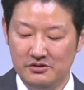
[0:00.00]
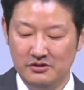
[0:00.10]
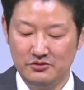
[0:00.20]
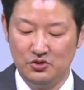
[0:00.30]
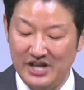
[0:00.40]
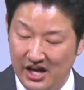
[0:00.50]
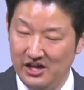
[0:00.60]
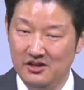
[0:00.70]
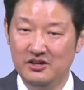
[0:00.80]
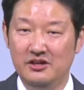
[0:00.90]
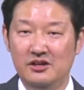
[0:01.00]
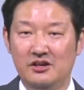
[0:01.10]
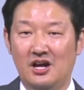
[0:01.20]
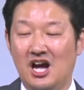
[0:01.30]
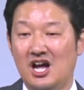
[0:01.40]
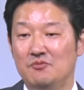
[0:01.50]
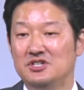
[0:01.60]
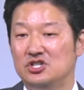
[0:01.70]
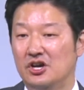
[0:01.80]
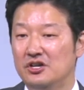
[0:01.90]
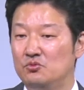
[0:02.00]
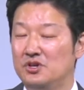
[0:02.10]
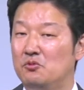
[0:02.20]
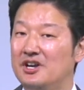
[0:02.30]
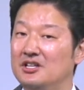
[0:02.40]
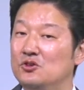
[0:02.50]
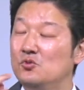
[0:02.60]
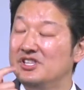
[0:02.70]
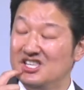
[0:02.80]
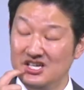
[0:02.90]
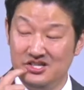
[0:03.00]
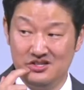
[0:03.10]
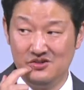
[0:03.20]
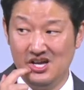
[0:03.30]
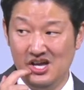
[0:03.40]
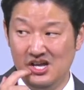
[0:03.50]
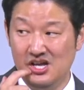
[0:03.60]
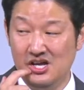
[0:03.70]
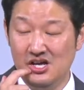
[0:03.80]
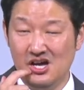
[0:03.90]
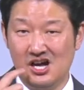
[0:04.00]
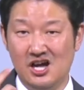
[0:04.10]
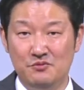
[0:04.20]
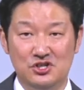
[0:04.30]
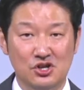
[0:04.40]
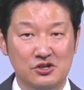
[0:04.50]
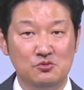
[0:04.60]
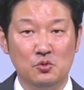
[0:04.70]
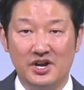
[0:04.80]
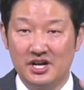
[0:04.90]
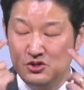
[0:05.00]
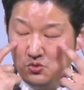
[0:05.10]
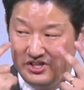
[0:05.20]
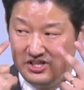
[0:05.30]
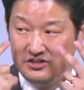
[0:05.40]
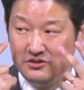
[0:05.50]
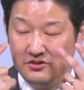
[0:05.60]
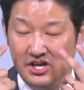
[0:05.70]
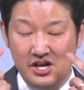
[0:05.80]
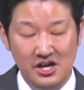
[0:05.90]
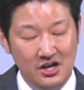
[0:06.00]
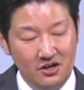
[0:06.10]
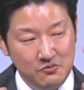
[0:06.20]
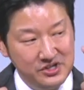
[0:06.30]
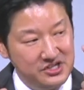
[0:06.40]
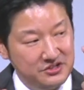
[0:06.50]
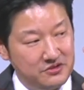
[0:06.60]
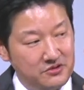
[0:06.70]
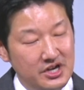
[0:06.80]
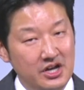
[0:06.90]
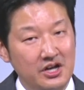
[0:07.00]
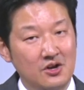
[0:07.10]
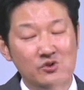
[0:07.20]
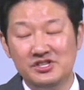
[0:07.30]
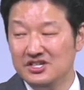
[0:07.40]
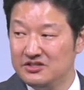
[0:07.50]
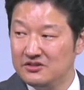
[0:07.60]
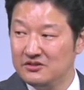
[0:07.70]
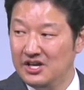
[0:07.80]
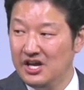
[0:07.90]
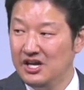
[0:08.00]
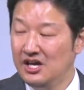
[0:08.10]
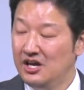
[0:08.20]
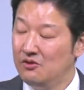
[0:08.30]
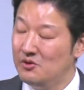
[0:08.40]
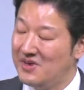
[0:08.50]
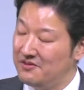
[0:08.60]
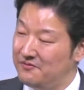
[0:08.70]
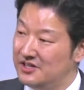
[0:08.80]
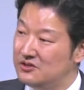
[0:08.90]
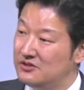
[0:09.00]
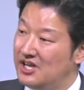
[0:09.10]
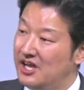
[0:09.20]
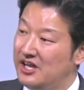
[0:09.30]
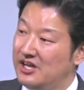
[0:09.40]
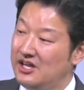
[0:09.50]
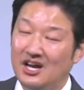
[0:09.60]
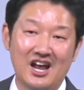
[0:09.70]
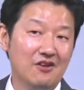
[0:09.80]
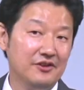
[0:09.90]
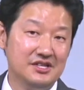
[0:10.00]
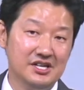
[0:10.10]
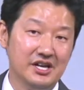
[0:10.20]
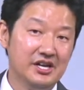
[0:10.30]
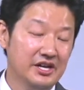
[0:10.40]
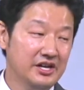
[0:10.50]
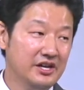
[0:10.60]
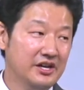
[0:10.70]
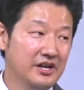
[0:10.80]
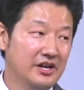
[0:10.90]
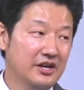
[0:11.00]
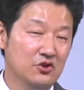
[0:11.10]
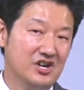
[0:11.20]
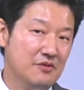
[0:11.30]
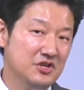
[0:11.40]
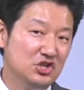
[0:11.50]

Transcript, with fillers: today. I'm going to be judged with what I do with this today. I'm going to be judged with what I do with this today, with this today, with this today, with my feet today, and everything. Yes. You're going to be